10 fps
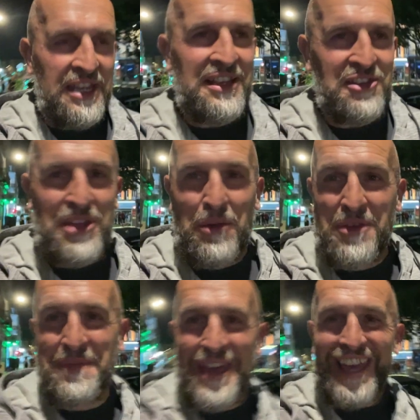Stick
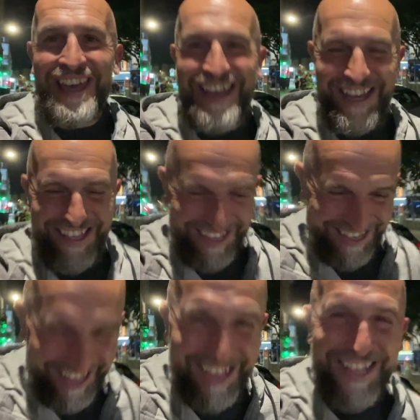with me.
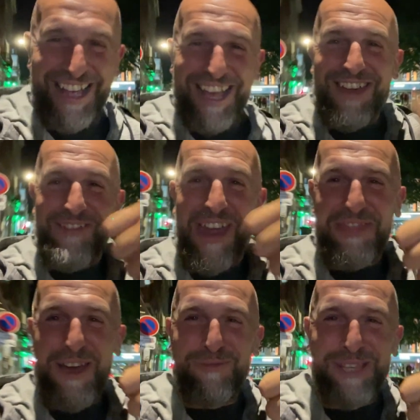Give me a
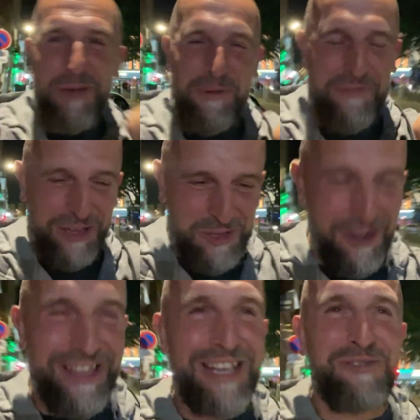thumbs up if you
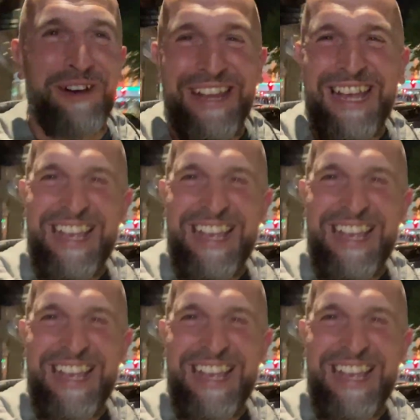enjoyed this one.